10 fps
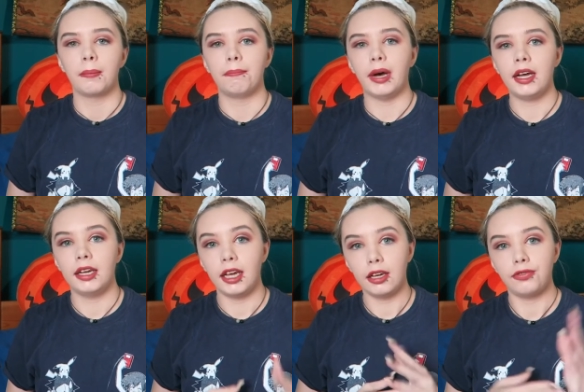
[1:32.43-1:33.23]
But
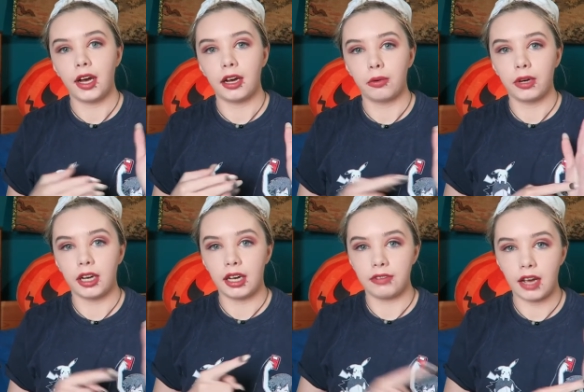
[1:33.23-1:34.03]
if I would
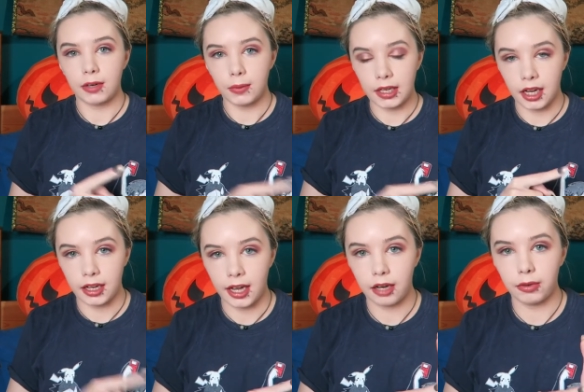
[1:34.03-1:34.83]
have never went and
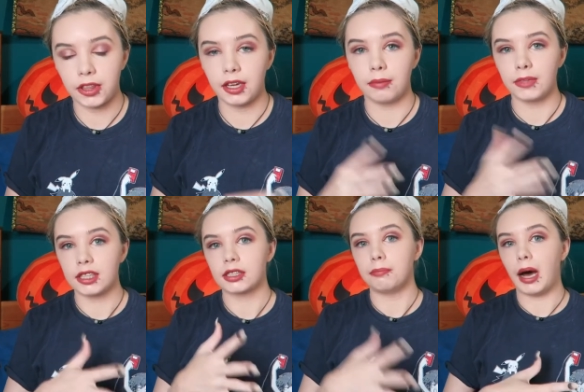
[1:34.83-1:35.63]
hung out with him,
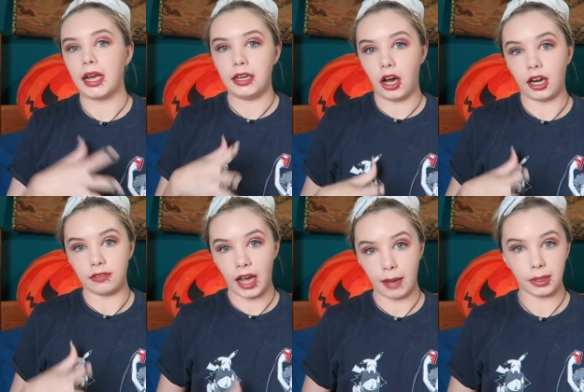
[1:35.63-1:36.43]
this might not have
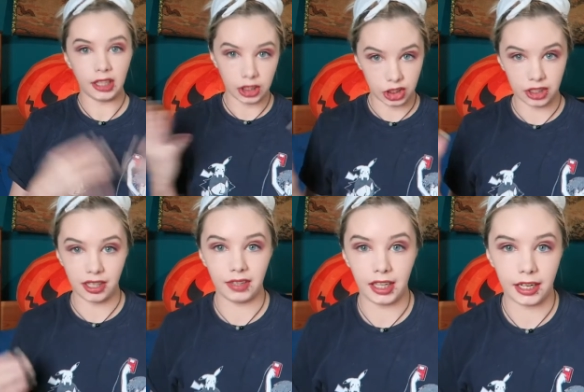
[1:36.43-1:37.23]
happened. Let's just
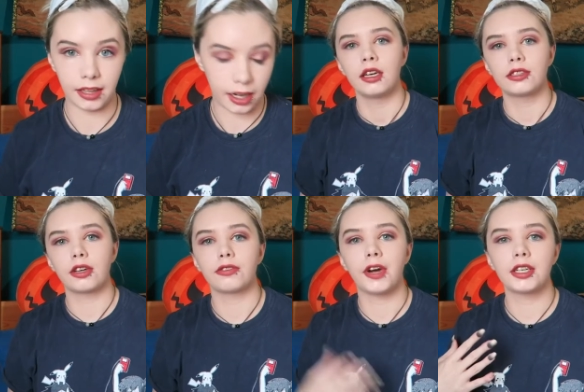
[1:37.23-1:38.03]
leave it like that. So
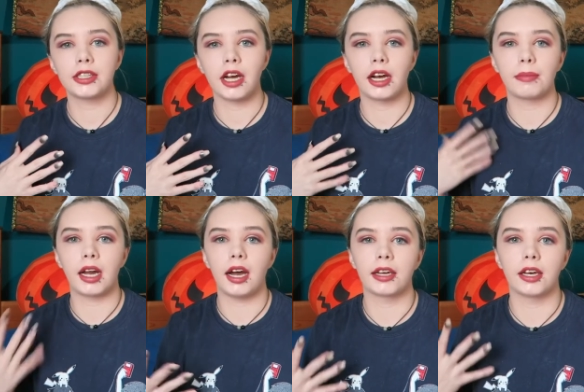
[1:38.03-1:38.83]
the first time that
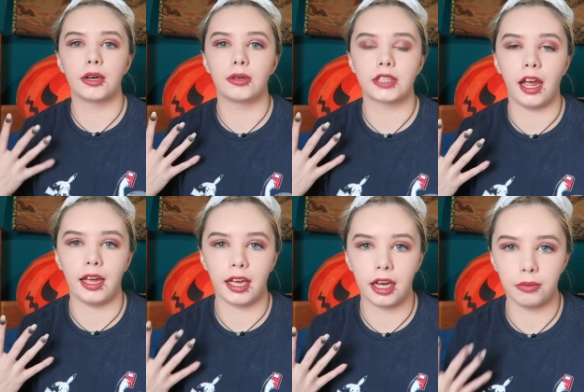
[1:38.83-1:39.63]
I go to
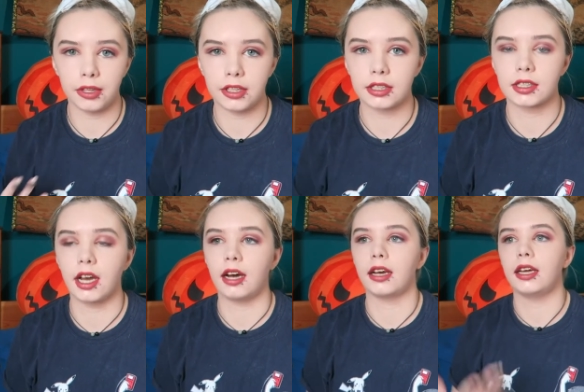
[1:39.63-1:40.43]
hang out with this
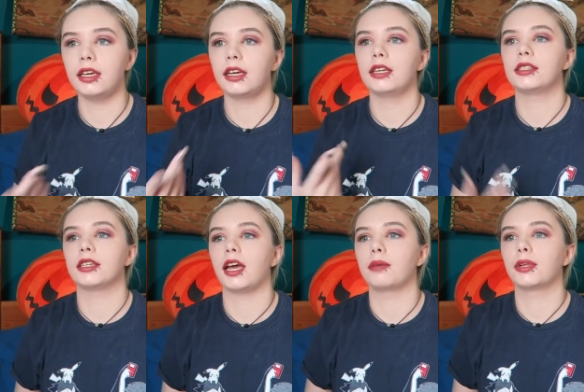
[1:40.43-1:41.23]
guy, he needs a
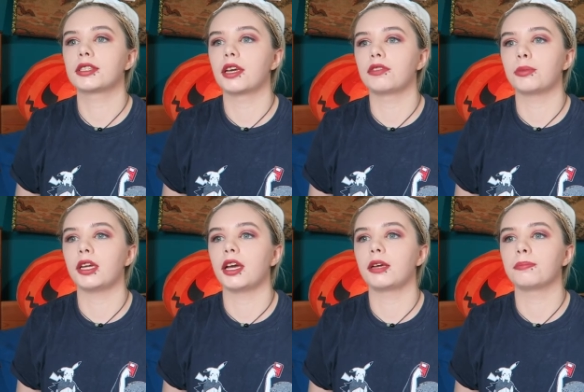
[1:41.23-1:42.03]
name. Let's give him a
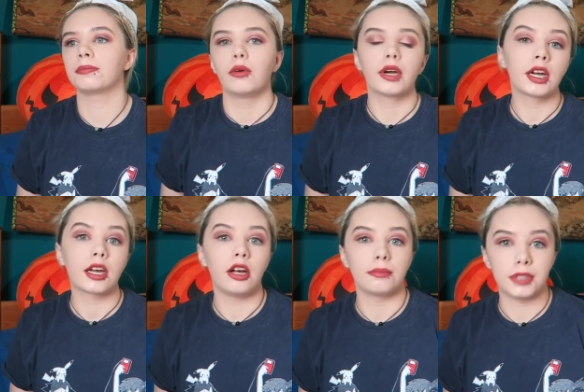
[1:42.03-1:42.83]
name. So we're gonna
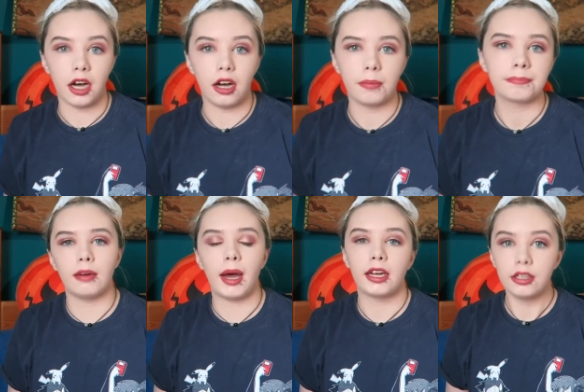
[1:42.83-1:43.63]
call him Tom.
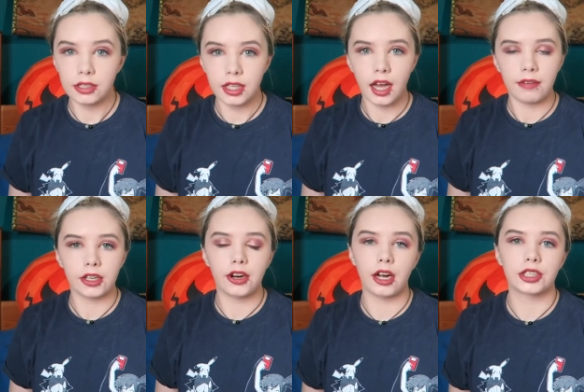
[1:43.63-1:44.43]
I used to have a
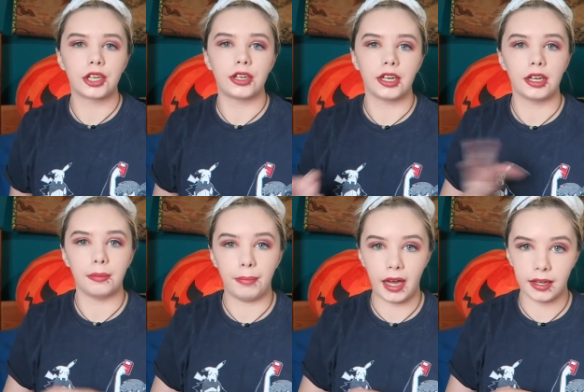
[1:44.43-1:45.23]
crush on
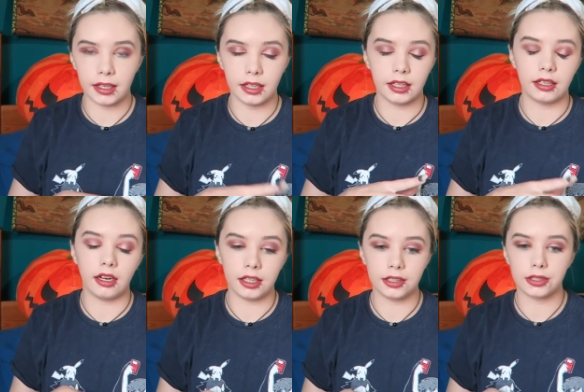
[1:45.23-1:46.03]
him back in
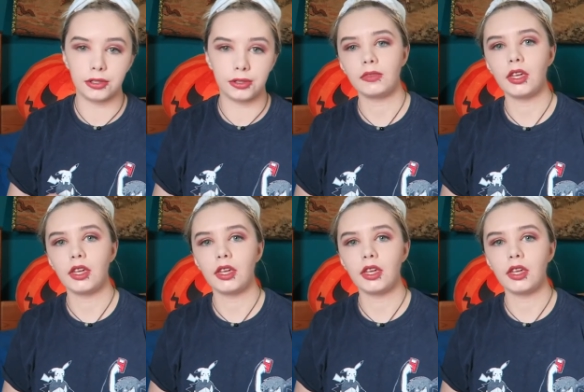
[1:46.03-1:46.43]
high school,